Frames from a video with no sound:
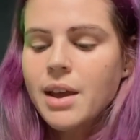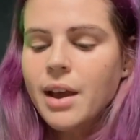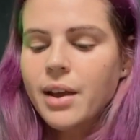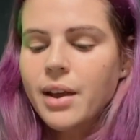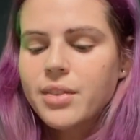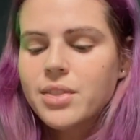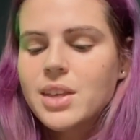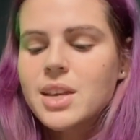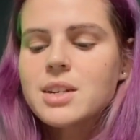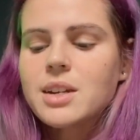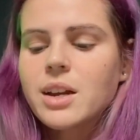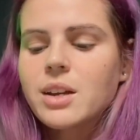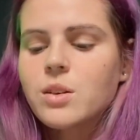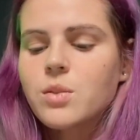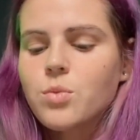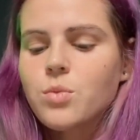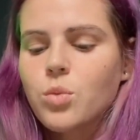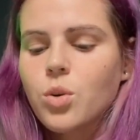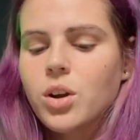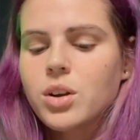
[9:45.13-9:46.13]
I think Knight
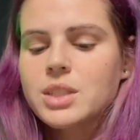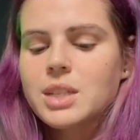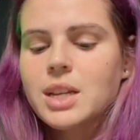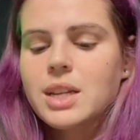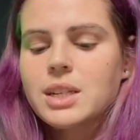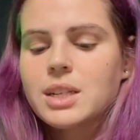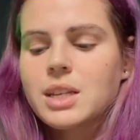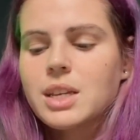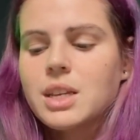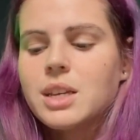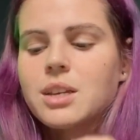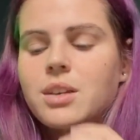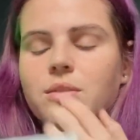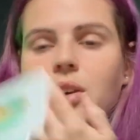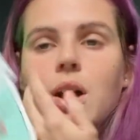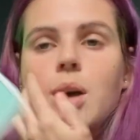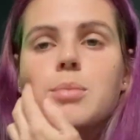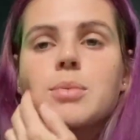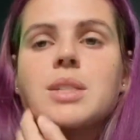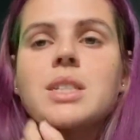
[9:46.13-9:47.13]
of Wands and King of
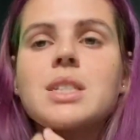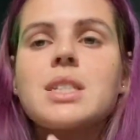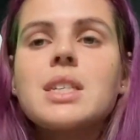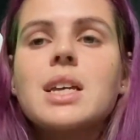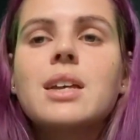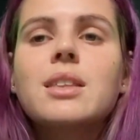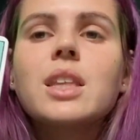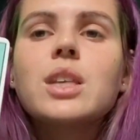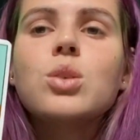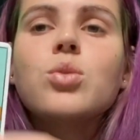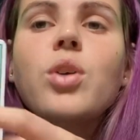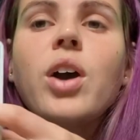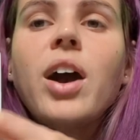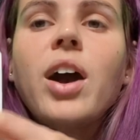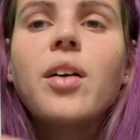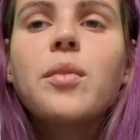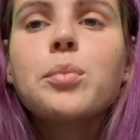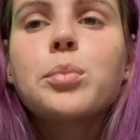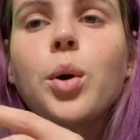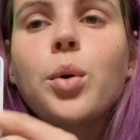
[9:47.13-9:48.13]
Cups is saying that you
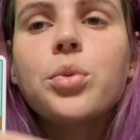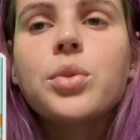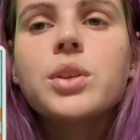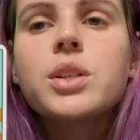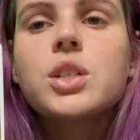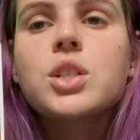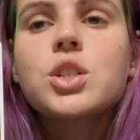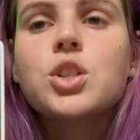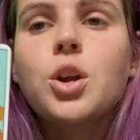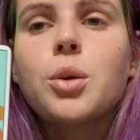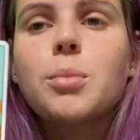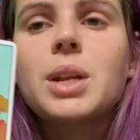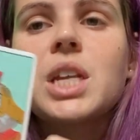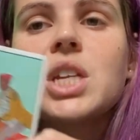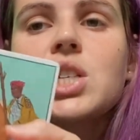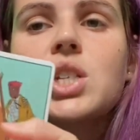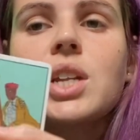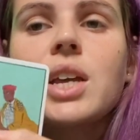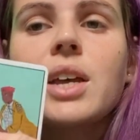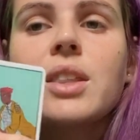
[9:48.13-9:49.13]
have both the
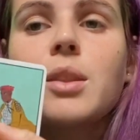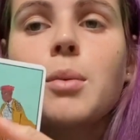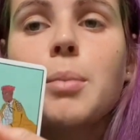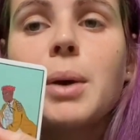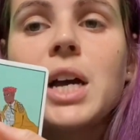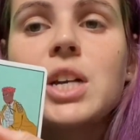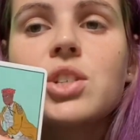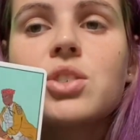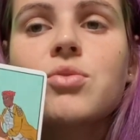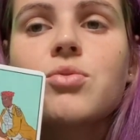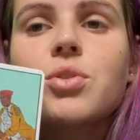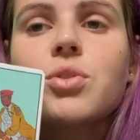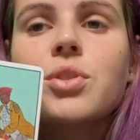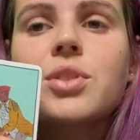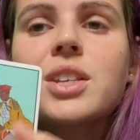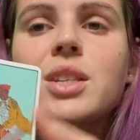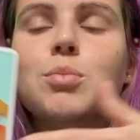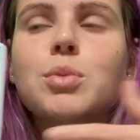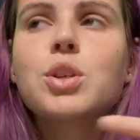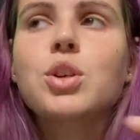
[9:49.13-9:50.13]
determination and the passion for
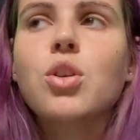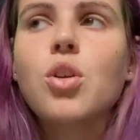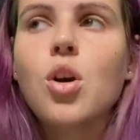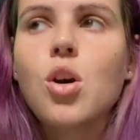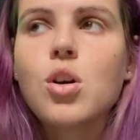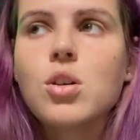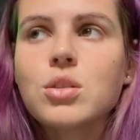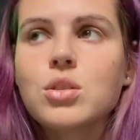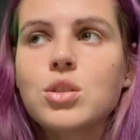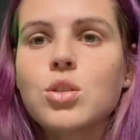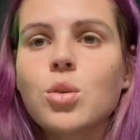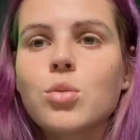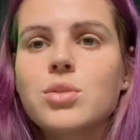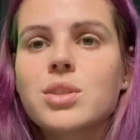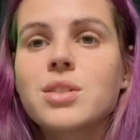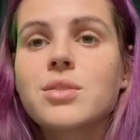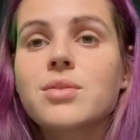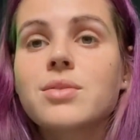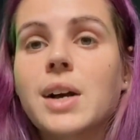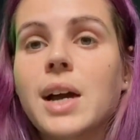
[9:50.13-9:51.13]
this, but you're also
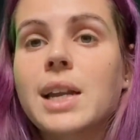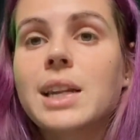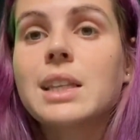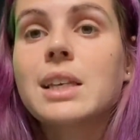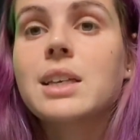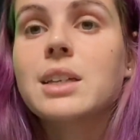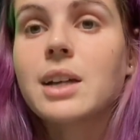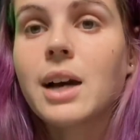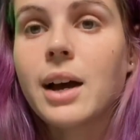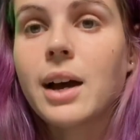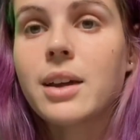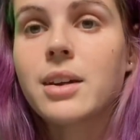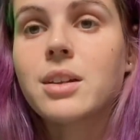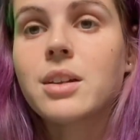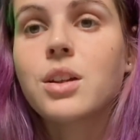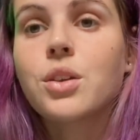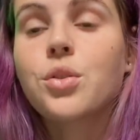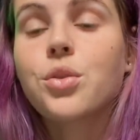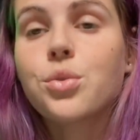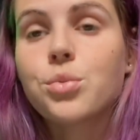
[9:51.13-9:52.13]
divinely
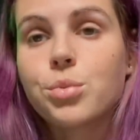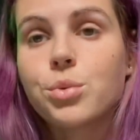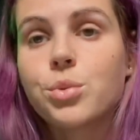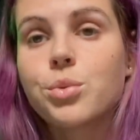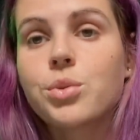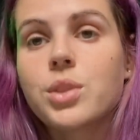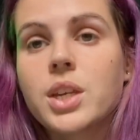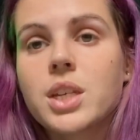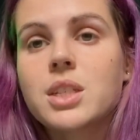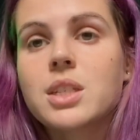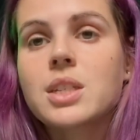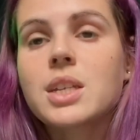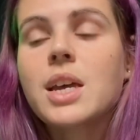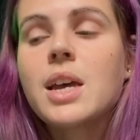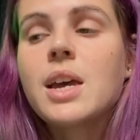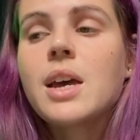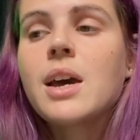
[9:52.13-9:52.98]
guided through this.